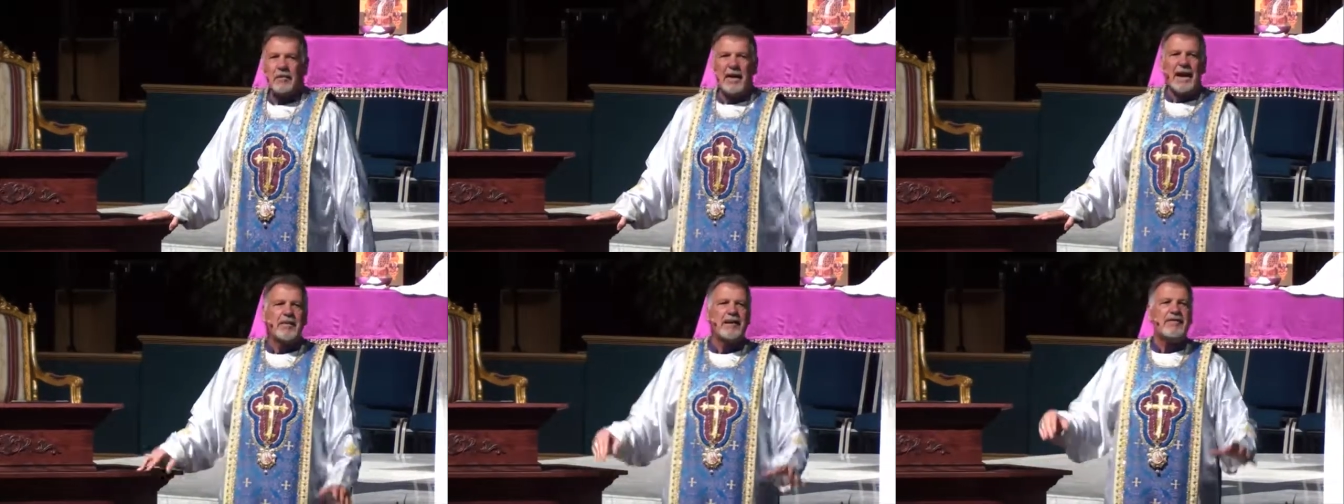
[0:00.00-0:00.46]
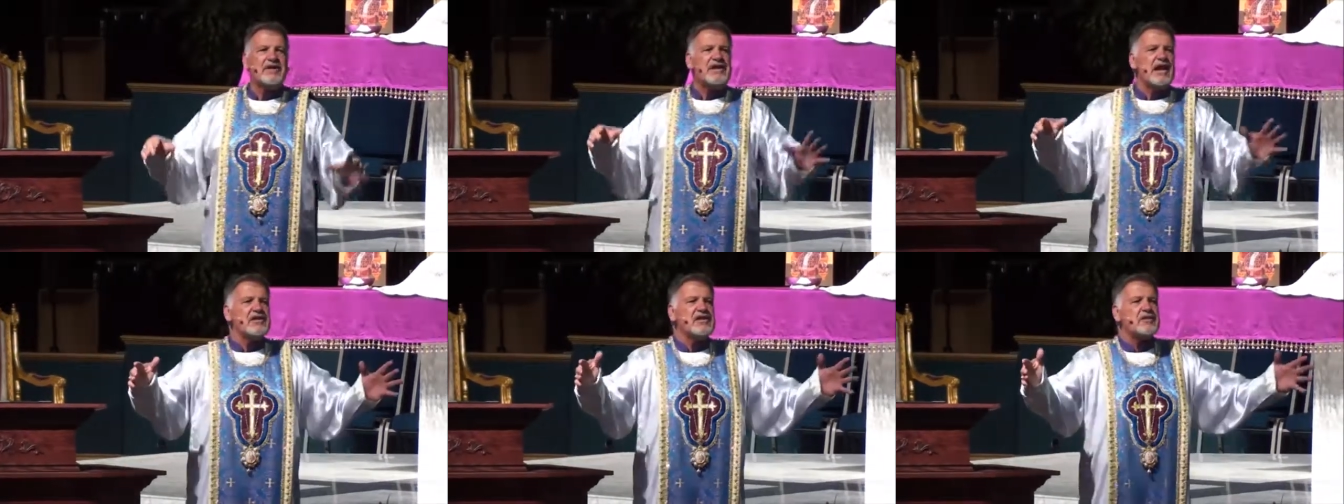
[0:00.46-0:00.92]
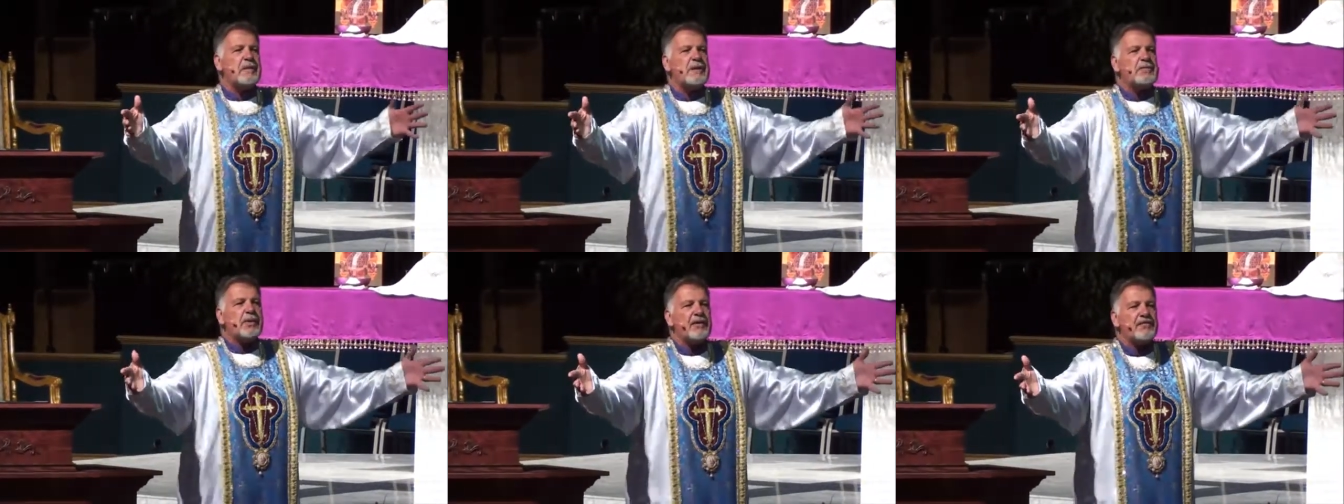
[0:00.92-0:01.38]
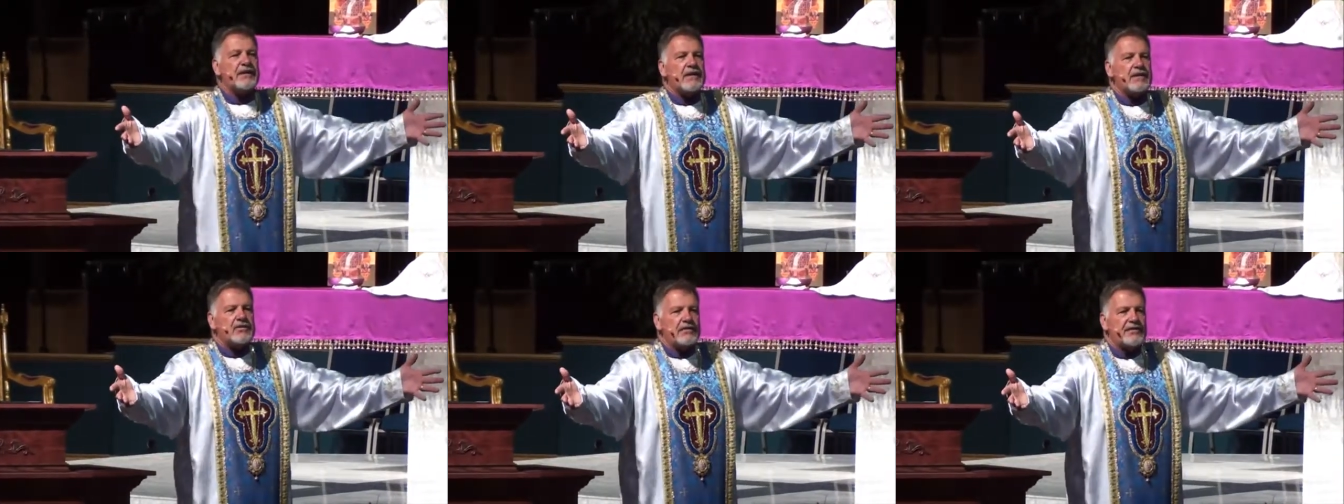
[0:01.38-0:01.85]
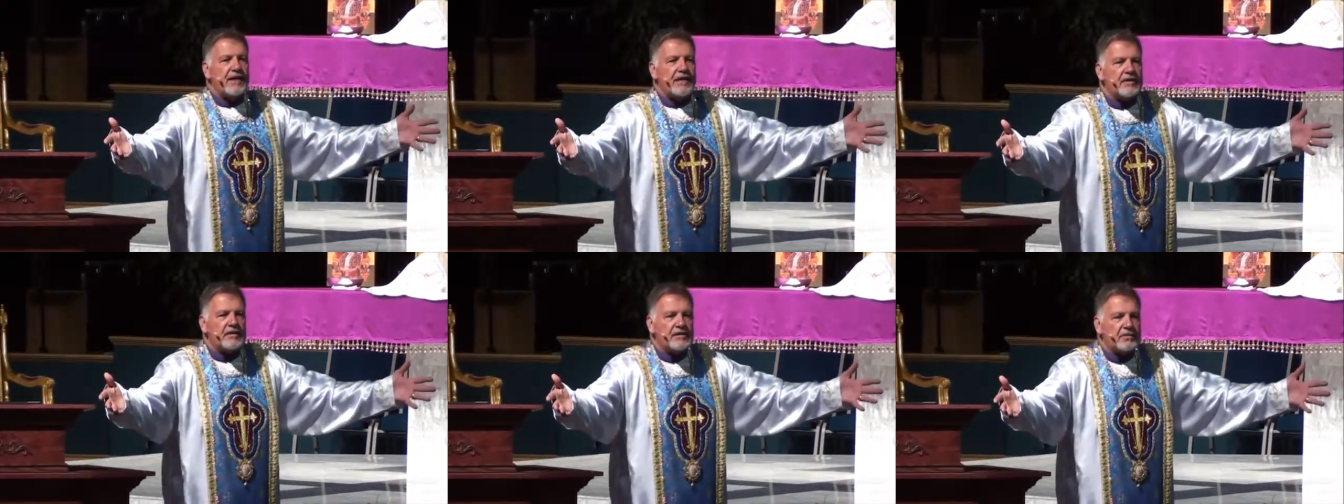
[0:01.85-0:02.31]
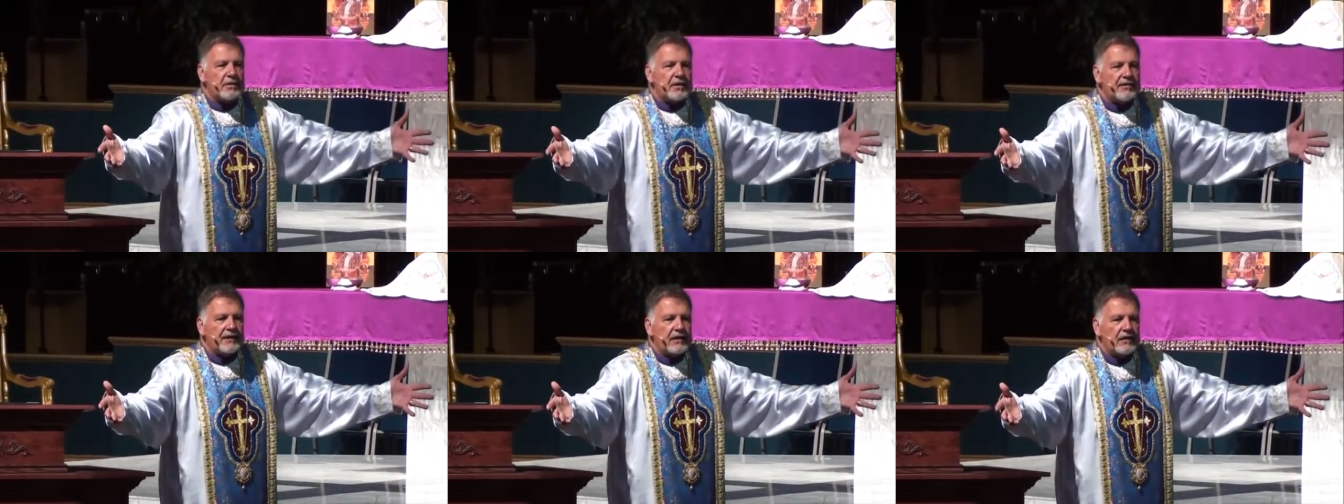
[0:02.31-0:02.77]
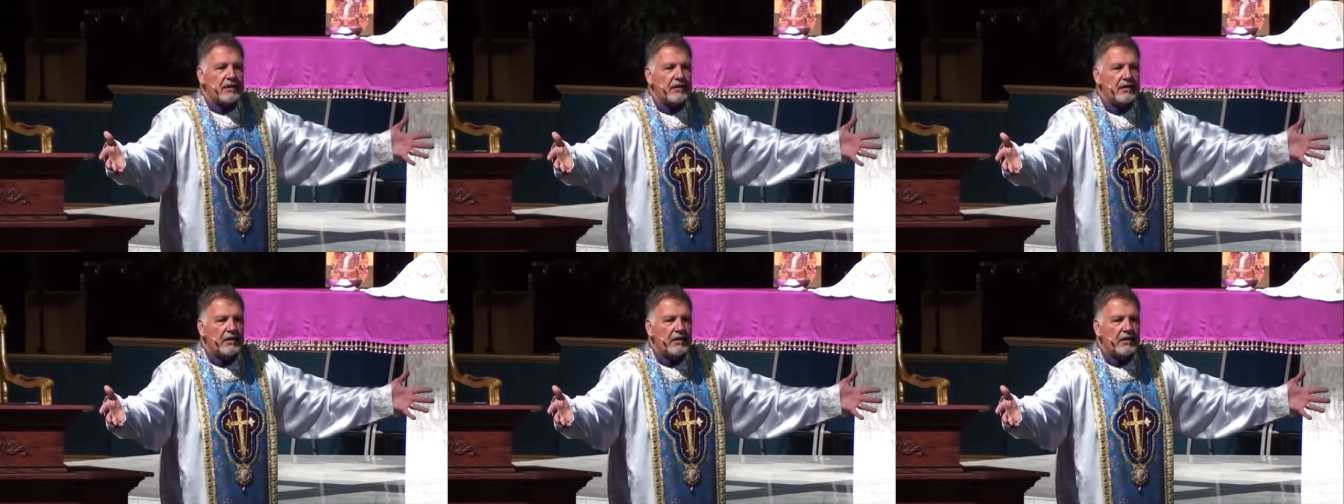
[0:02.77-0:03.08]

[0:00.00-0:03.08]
Bible even tells us be perfect as your father is perfect.